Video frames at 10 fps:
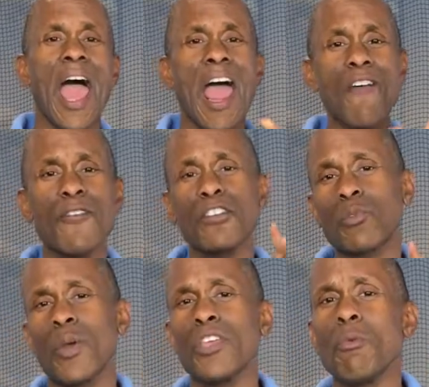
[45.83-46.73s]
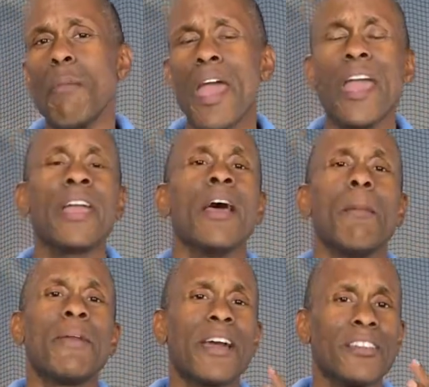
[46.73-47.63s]
every swing you make
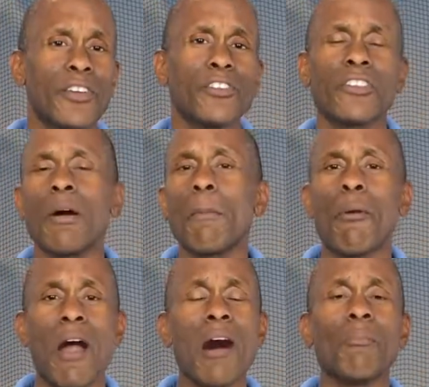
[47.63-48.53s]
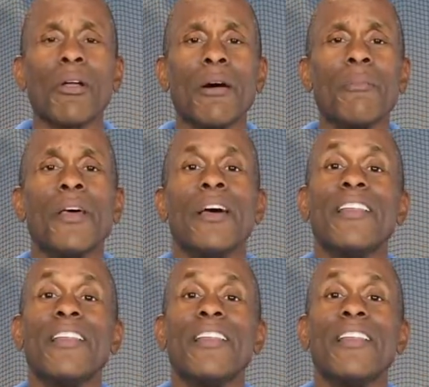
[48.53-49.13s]
because there's some problem,